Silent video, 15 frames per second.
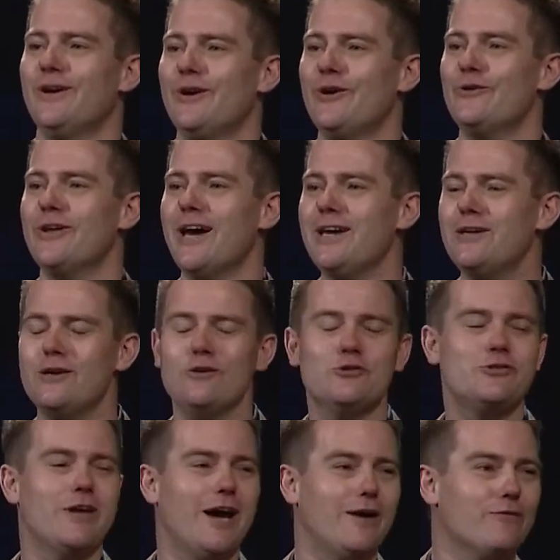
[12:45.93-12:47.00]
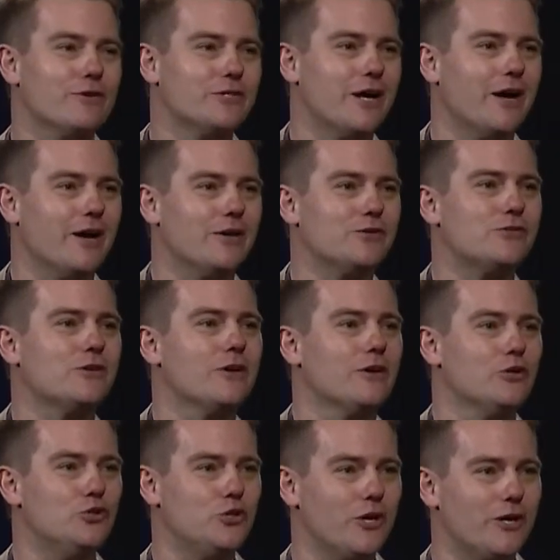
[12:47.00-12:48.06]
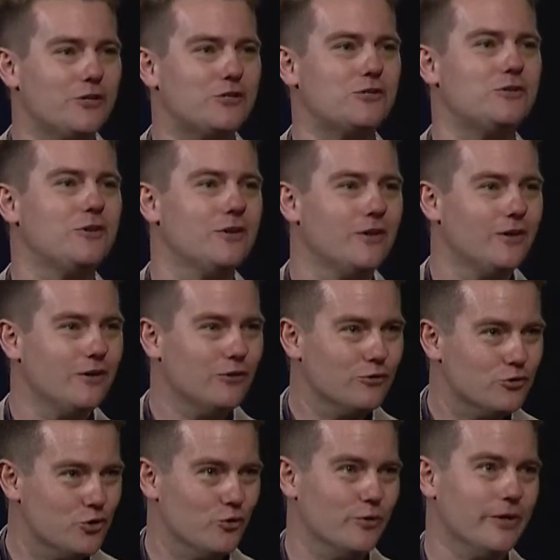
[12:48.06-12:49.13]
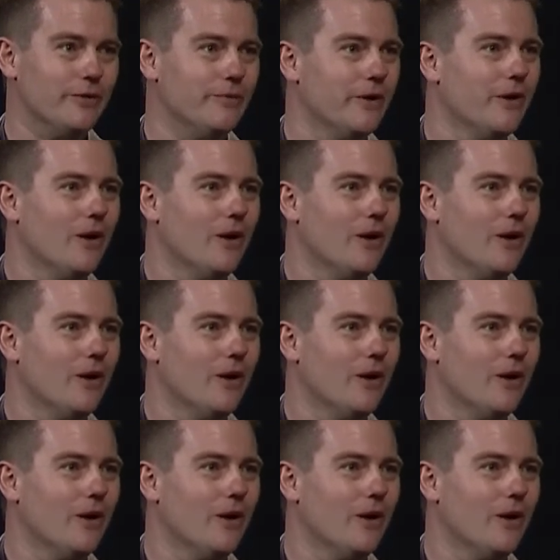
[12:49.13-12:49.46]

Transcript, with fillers: You know, Nike used to advertise, just do it.